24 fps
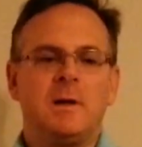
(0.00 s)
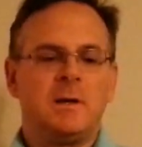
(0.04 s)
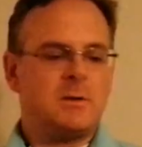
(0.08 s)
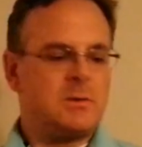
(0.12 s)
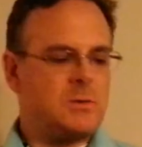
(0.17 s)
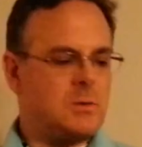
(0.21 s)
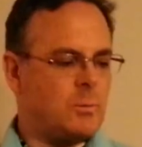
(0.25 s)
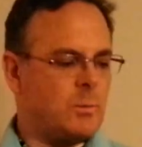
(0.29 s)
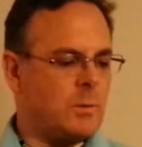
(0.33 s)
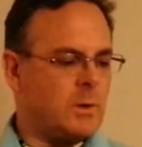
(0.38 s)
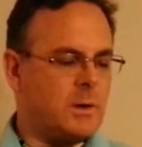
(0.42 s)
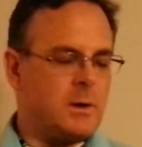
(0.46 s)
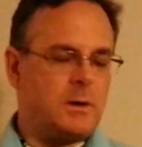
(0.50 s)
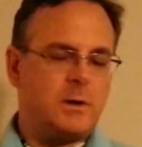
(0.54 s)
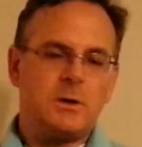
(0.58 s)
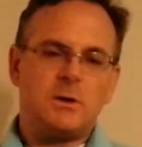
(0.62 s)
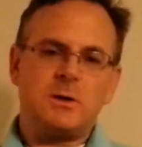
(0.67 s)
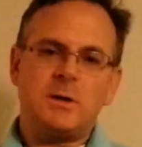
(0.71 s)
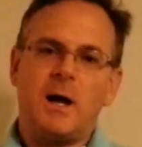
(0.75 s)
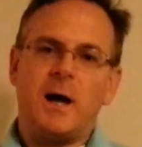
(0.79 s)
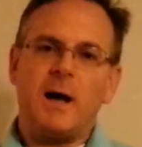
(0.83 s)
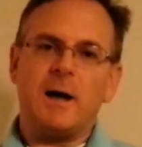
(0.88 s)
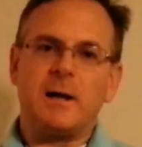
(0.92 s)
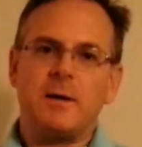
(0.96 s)
So we're going to
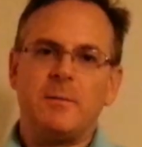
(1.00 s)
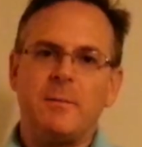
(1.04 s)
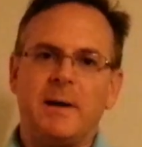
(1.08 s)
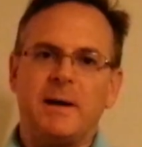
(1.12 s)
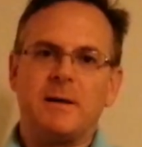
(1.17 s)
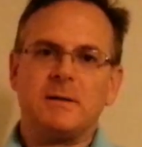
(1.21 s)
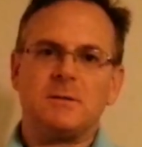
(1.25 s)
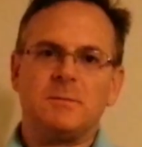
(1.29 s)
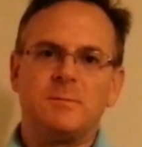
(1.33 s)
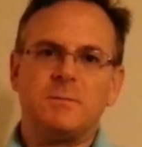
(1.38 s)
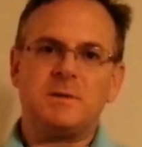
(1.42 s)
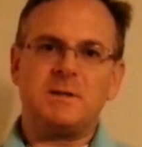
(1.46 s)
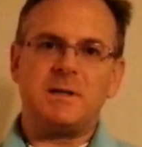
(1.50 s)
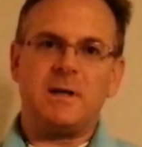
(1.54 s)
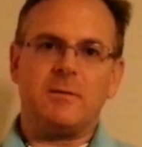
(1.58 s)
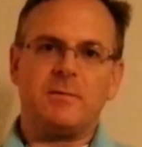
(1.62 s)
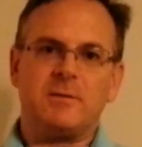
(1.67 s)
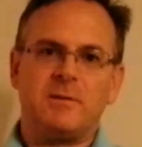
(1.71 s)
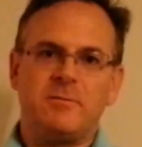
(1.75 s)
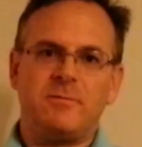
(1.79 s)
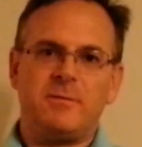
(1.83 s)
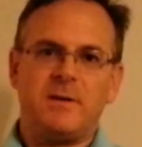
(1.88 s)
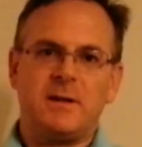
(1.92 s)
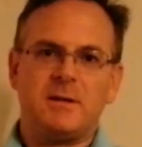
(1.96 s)
talk about some
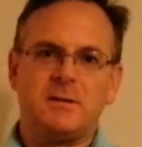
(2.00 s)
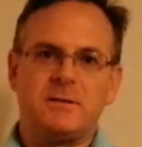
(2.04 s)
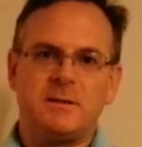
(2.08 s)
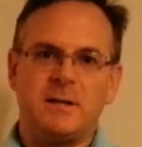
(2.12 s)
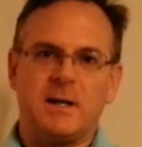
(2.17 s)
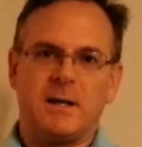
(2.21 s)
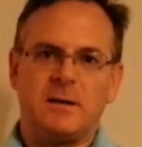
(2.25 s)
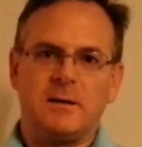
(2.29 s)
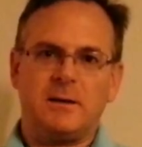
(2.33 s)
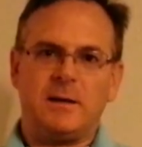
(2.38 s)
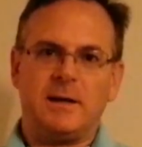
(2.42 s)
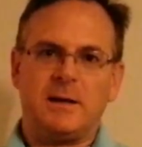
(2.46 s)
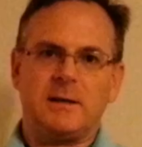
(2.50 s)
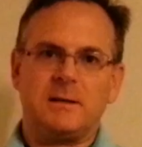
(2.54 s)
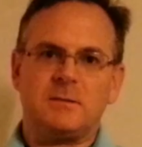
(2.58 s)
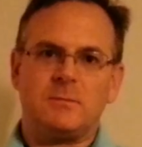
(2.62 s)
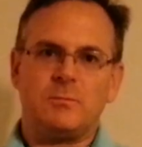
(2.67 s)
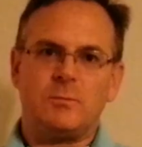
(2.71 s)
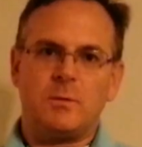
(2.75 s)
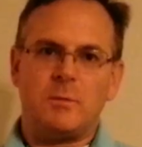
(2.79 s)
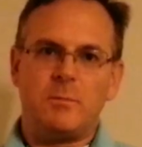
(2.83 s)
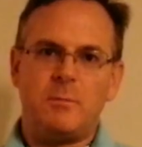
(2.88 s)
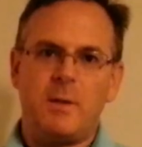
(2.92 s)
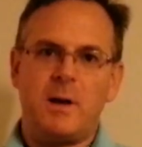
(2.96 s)
self-defense techniques.
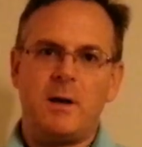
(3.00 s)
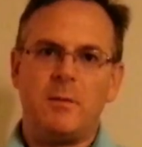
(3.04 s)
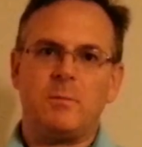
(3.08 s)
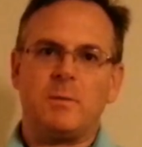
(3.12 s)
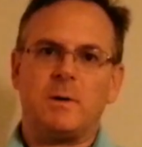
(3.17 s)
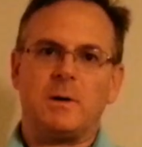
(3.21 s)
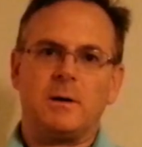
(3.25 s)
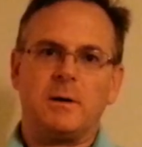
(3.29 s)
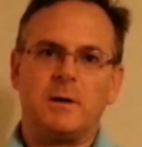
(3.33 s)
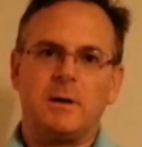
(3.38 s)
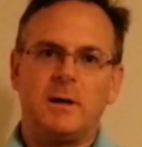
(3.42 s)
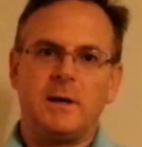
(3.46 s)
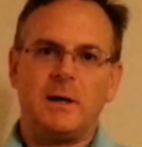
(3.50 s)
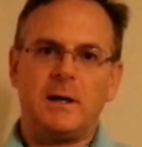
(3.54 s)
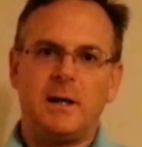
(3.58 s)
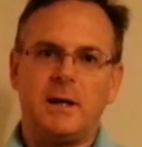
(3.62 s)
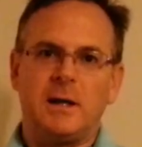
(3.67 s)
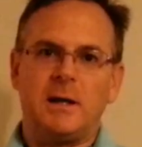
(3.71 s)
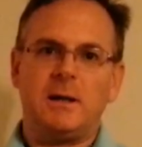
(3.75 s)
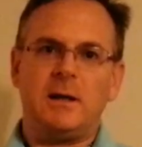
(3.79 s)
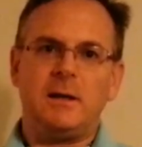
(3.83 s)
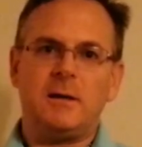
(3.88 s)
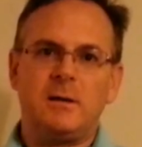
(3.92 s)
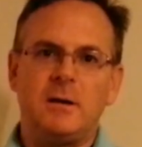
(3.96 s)
Remember,
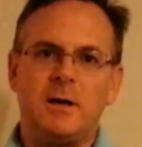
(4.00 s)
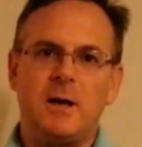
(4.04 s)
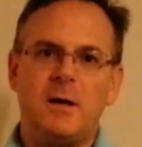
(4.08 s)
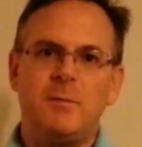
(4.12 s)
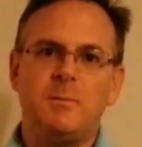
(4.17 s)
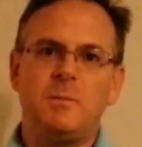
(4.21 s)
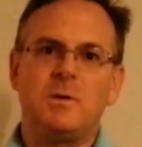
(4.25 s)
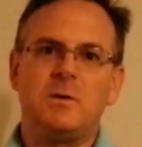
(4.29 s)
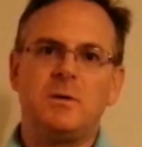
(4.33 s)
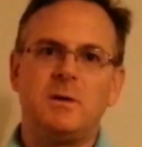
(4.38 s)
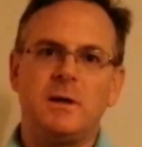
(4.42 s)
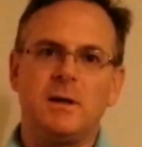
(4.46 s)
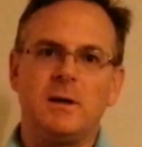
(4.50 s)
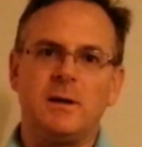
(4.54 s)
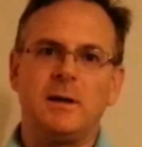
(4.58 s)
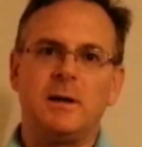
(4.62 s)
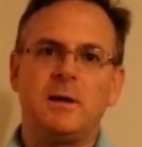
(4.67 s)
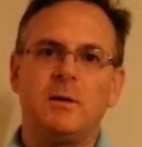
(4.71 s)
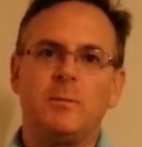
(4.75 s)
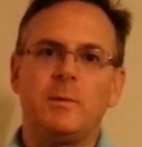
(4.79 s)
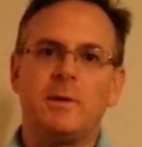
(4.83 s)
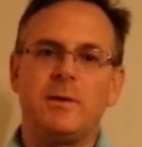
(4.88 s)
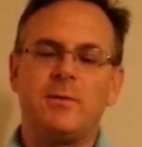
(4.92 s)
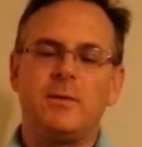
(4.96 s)
anytime you're
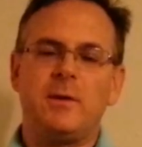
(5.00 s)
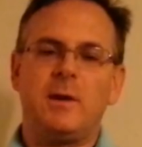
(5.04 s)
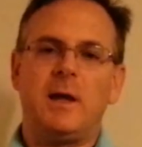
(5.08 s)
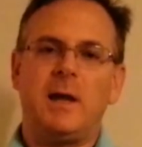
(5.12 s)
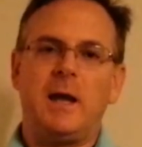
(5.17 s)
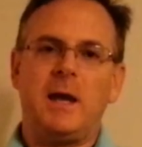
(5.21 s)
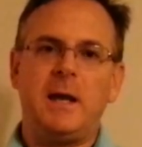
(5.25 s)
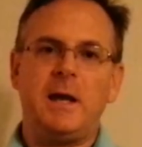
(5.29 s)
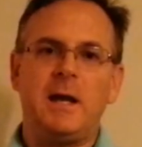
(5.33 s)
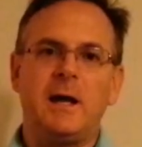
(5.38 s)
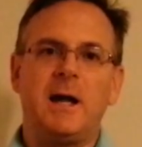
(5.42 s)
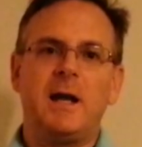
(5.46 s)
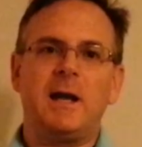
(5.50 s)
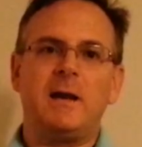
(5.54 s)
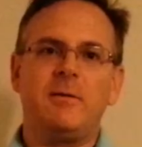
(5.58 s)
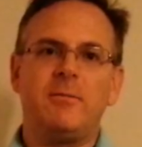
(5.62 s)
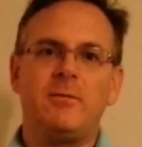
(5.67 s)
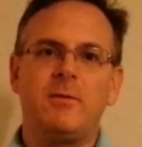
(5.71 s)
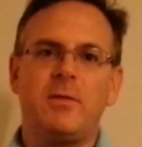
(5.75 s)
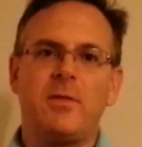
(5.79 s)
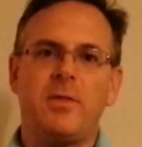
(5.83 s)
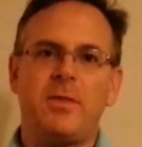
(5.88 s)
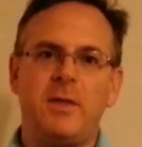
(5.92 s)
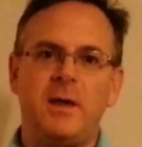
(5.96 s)
dealing with any kind
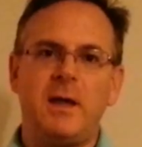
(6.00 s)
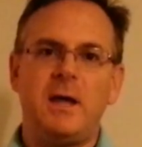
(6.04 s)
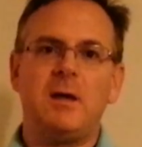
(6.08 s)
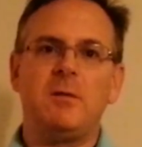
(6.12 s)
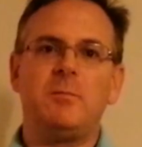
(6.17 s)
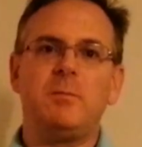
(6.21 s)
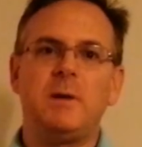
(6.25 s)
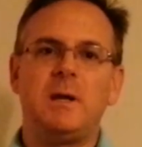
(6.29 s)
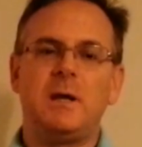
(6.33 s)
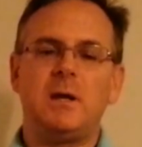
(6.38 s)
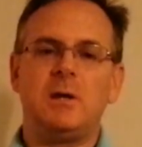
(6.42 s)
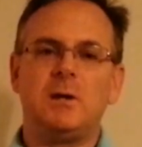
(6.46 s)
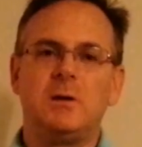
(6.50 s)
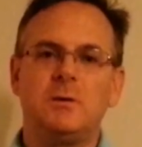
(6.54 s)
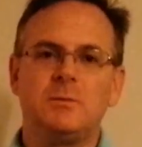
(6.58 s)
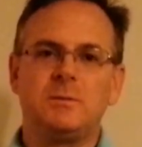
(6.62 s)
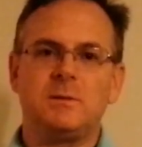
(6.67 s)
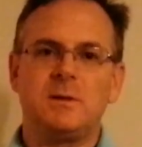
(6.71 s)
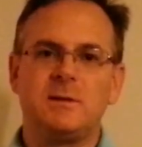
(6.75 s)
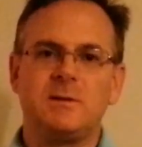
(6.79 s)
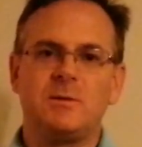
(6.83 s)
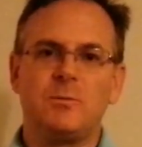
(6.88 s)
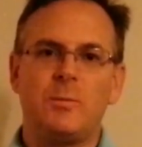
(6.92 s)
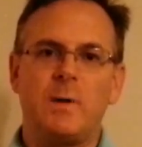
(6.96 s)
of thing being
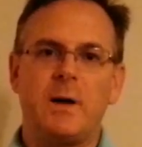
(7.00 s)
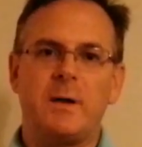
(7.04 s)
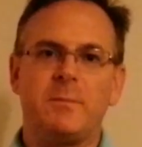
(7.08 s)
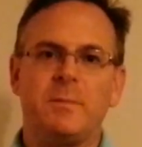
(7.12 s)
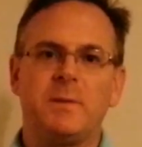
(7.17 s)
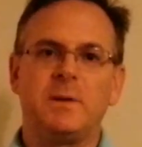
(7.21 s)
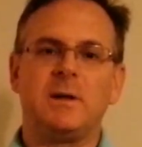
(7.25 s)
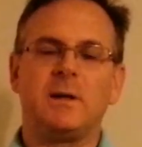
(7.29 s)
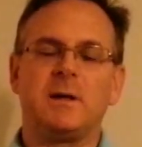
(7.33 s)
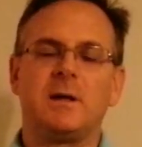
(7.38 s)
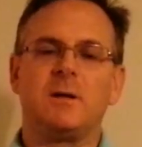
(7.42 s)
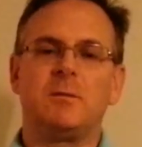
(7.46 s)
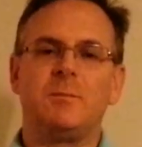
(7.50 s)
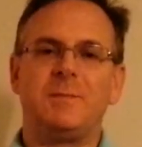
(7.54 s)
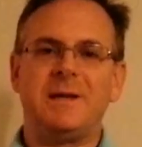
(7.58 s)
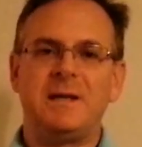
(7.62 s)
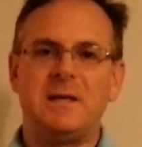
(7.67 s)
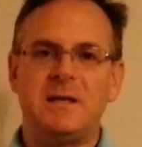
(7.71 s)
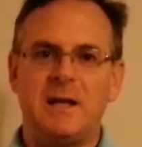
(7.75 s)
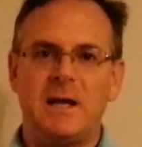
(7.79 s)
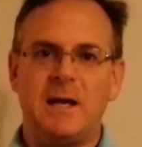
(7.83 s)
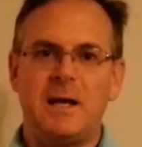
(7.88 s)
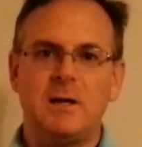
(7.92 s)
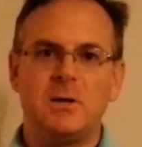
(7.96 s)
used as a weapon, it can be
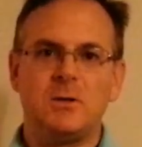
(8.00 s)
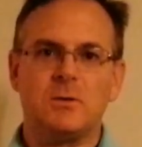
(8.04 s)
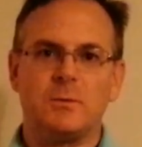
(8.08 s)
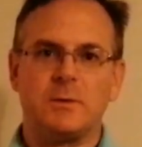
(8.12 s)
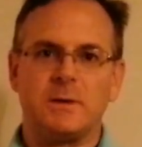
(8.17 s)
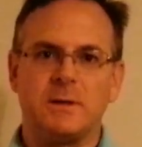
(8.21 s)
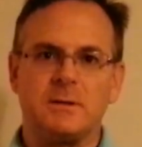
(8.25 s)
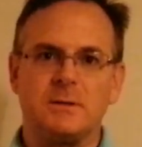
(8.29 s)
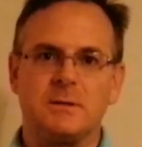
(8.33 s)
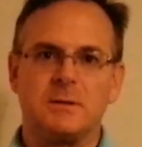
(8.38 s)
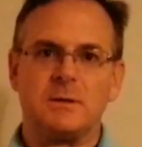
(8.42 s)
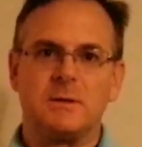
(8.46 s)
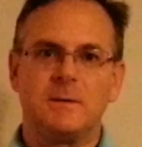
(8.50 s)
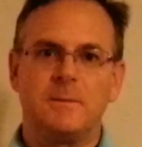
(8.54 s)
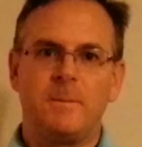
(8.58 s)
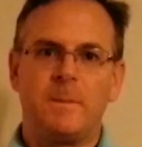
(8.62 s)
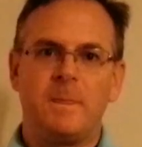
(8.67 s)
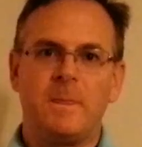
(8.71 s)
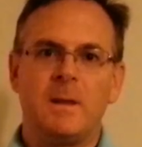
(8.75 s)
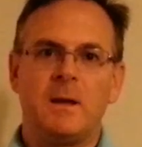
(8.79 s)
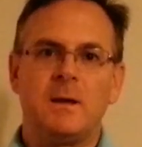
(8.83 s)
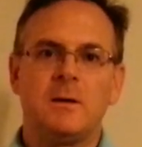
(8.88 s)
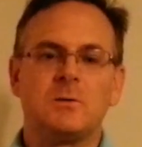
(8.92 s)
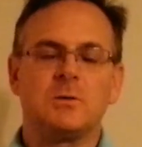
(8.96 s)
dangerous.
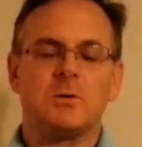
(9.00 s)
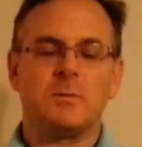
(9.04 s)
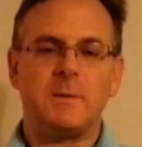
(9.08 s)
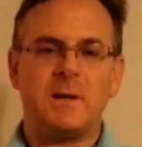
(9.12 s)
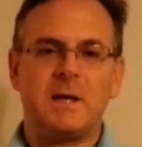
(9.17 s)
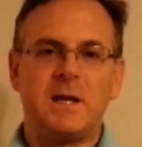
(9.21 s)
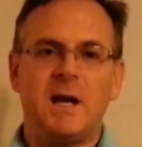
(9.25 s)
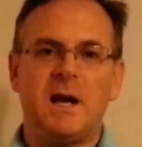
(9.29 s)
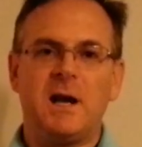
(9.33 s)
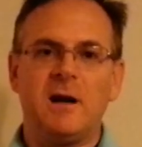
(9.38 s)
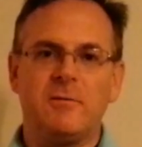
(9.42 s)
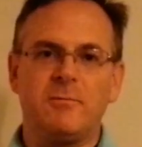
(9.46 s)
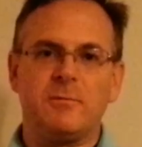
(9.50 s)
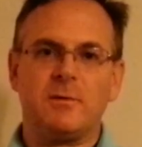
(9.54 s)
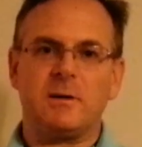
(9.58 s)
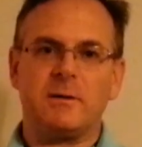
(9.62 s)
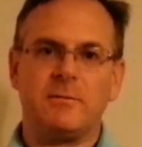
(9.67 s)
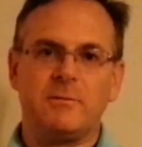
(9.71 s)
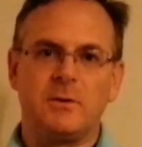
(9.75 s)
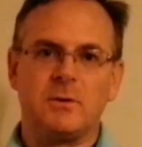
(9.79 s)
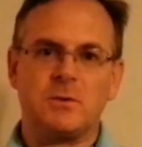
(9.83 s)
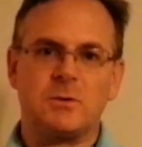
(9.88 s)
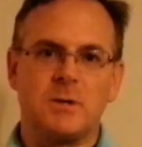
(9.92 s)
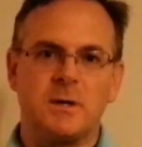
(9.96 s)
So be careful
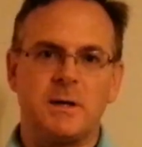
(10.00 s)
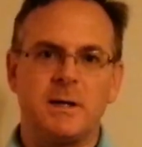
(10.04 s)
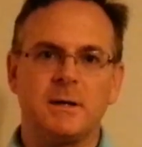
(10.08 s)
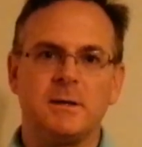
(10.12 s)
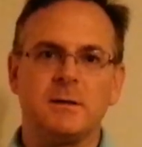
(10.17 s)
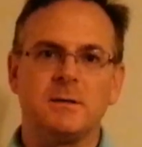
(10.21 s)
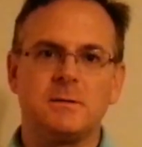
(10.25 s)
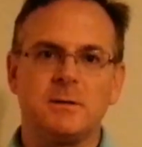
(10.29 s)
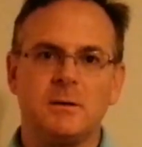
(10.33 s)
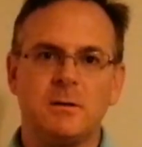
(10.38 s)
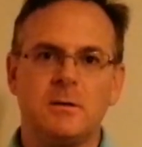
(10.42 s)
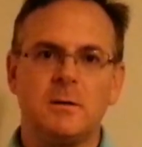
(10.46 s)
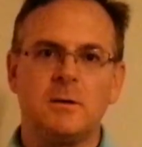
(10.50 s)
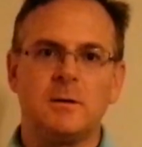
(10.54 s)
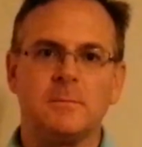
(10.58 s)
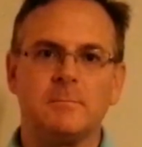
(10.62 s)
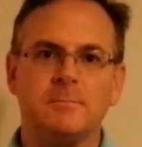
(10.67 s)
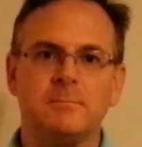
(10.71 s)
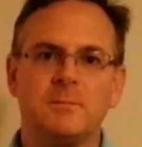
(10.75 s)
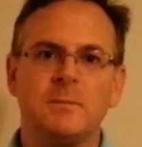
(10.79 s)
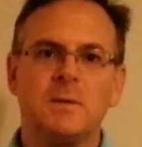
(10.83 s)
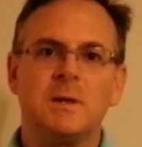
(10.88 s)
if you're trying this at home.